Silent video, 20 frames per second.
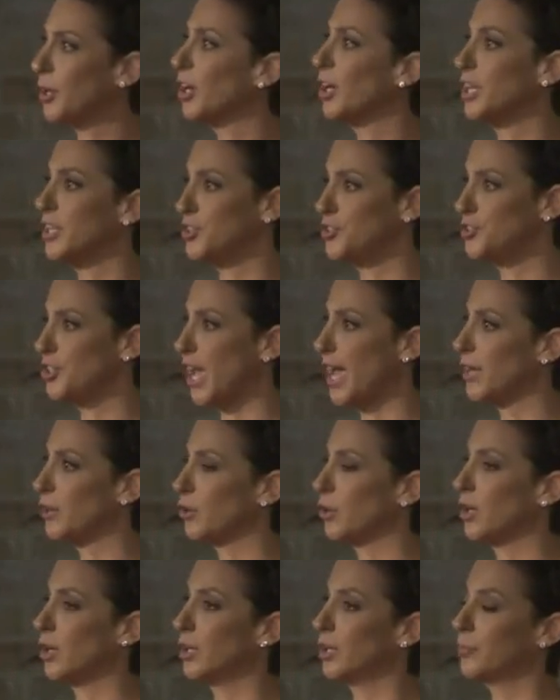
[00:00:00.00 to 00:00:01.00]
in
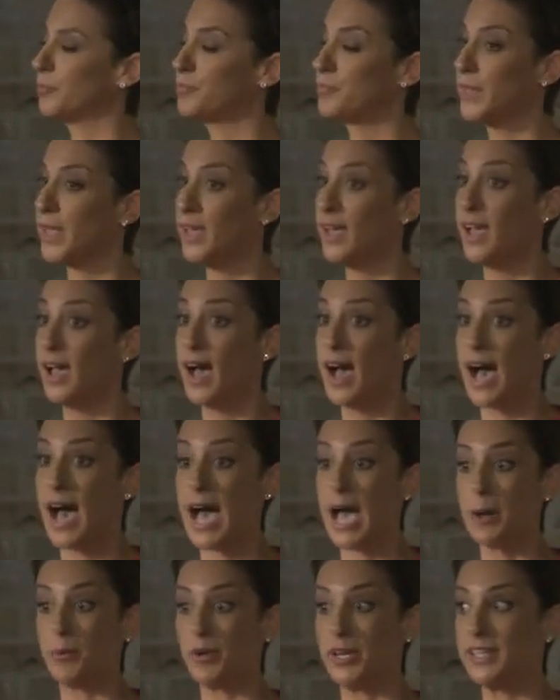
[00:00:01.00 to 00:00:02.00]
general.
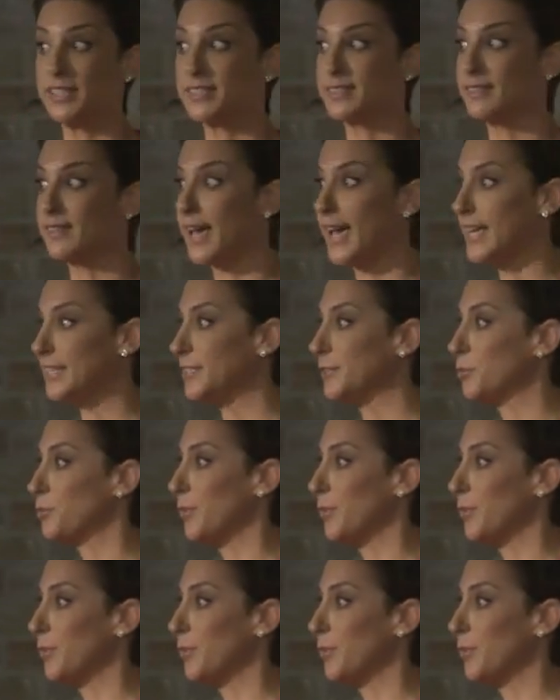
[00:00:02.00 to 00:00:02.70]
I was less